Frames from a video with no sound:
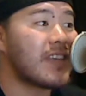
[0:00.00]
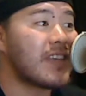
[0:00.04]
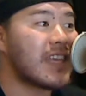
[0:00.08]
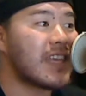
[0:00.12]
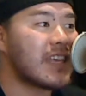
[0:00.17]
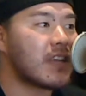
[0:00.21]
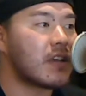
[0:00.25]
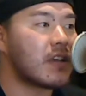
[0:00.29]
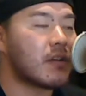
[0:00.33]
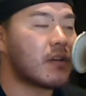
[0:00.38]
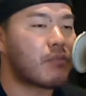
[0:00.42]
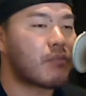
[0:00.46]

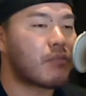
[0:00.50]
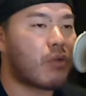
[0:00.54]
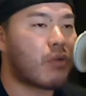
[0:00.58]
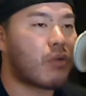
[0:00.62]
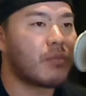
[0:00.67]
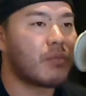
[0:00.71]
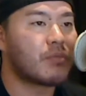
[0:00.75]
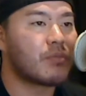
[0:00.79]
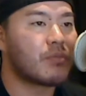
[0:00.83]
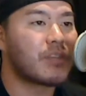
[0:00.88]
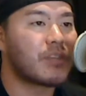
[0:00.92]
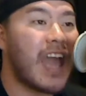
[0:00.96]
income
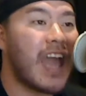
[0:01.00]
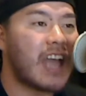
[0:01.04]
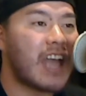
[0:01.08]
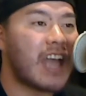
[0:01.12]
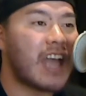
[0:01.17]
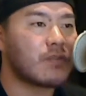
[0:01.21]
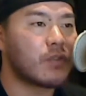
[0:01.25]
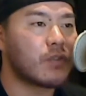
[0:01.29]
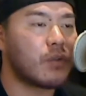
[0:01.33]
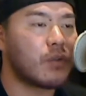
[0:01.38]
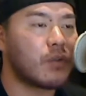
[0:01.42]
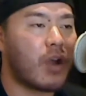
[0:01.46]
problem,
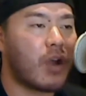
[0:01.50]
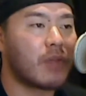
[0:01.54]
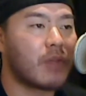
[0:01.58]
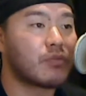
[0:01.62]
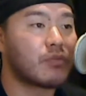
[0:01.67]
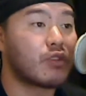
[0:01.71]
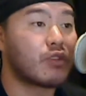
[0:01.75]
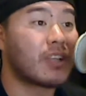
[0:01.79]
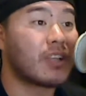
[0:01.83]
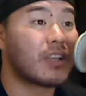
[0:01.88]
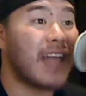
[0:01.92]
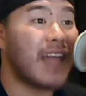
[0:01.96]
cash flow
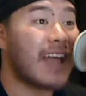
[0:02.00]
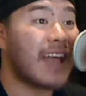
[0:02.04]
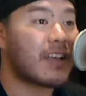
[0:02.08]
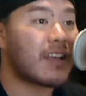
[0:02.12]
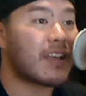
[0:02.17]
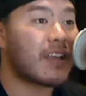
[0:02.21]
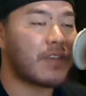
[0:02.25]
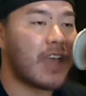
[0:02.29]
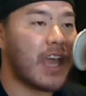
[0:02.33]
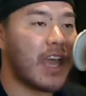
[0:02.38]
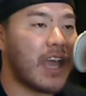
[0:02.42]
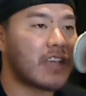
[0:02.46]
problems, or a lack
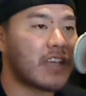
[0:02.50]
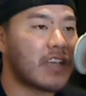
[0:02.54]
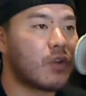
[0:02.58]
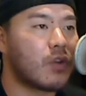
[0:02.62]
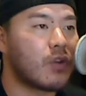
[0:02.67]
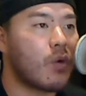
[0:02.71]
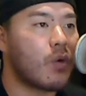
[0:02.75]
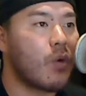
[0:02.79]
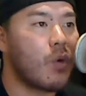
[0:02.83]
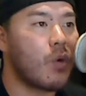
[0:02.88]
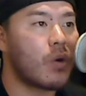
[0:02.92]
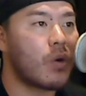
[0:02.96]
of cash
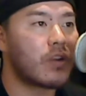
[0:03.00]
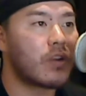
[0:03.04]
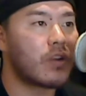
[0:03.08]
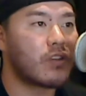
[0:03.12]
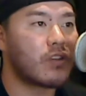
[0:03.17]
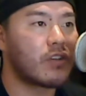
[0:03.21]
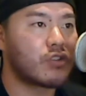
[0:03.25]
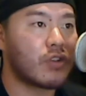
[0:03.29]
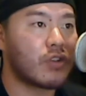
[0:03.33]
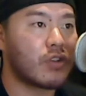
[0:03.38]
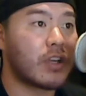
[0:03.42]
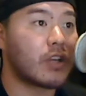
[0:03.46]
flow, or you're
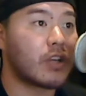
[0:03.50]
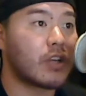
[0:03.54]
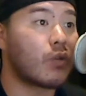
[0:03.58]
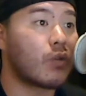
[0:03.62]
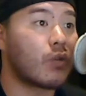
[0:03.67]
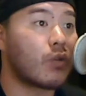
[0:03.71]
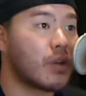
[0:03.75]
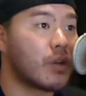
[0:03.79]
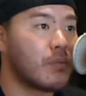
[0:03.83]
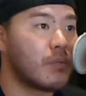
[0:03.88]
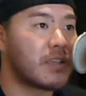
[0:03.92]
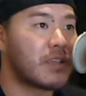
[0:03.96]
trying to
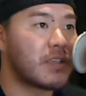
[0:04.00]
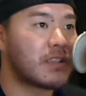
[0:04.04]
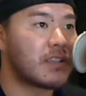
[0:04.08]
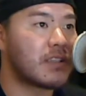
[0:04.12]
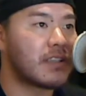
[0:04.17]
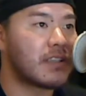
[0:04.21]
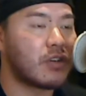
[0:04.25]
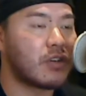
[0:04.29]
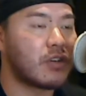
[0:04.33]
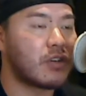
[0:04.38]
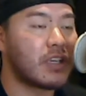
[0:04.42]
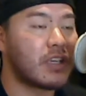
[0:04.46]
grow your
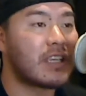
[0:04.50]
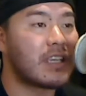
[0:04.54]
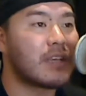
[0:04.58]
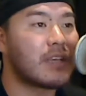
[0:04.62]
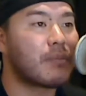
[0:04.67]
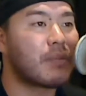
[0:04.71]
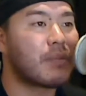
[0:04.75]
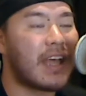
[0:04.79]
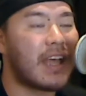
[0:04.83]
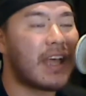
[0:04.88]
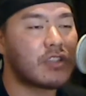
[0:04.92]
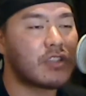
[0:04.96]
business and you're hitting
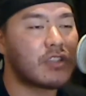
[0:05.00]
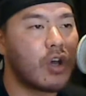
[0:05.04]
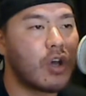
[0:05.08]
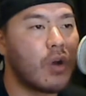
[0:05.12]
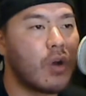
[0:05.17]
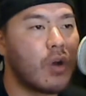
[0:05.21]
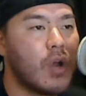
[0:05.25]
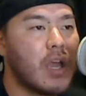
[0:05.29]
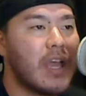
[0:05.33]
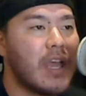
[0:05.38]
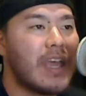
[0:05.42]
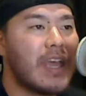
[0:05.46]
a
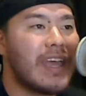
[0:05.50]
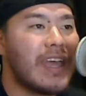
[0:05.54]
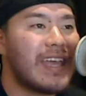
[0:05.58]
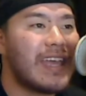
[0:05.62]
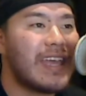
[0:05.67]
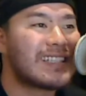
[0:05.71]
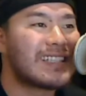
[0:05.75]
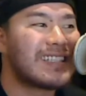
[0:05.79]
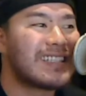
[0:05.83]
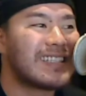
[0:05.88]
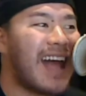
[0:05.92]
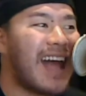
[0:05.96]
plateau,
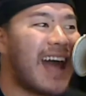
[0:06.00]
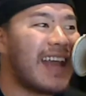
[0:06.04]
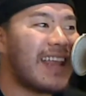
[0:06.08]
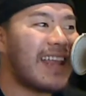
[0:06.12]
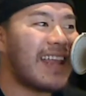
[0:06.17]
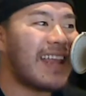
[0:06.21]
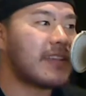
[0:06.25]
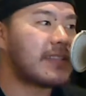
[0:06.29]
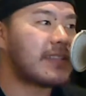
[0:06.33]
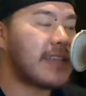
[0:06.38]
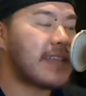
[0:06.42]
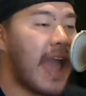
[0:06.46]
it's not
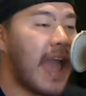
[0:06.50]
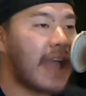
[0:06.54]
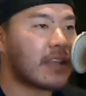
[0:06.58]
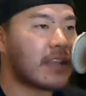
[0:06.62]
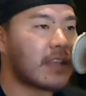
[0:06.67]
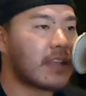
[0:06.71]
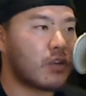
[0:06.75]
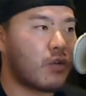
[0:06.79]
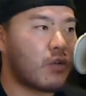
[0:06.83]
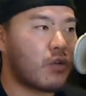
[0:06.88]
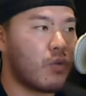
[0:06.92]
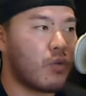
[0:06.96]
a
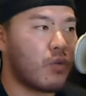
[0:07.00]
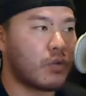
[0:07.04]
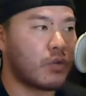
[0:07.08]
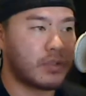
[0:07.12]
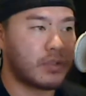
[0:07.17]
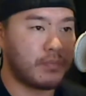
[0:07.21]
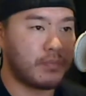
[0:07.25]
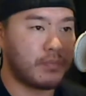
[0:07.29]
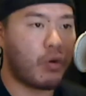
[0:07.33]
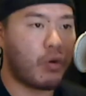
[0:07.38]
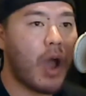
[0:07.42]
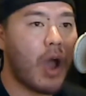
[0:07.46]
tactical
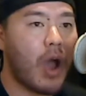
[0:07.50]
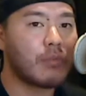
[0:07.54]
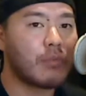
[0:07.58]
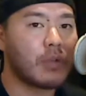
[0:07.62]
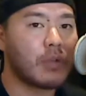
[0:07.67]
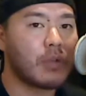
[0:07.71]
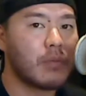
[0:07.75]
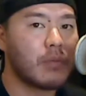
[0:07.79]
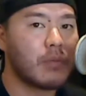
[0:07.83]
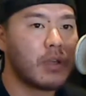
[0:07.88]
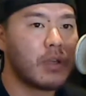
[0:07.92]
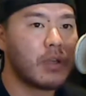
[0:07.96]

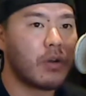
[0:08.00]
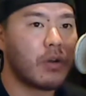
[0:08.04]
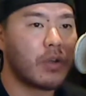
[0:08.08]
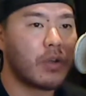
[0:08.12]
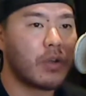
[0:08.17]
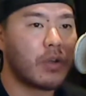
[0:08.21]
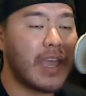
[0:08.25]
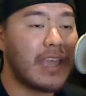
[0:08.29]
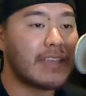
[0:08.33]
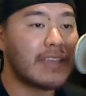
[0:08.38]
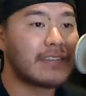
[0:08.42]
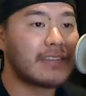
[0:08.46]
problem,
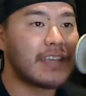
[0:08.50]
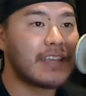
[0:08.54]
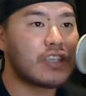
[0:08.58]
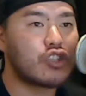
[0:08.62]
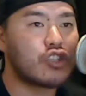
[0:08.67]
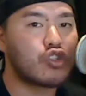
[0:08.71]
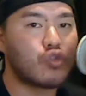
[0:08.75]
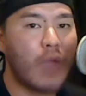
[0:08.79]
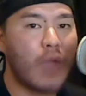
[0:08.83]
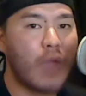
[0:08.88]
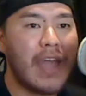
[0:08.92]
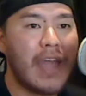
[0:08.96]
okay? It's a
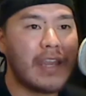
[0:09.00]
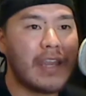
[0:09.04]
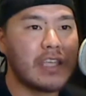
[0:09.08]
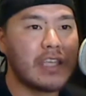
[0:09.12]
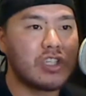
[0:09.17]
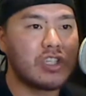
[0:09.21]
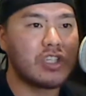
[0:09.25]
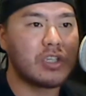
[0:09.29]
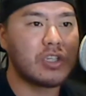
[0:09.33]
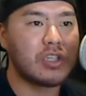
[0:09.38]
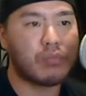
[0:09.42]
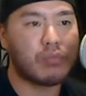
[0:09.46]

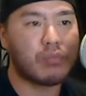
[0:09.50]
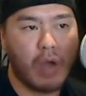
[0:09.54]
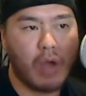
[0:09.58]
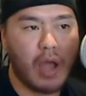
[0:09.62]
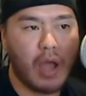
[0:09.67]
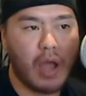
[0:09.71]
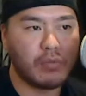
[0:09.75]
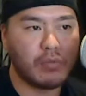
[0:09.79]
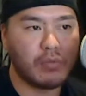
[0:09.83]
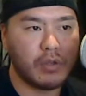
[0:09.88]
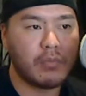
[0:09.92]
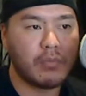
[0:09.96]
strategy
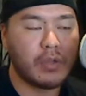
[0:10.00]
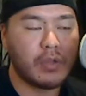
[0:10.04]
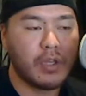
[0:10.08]
problem.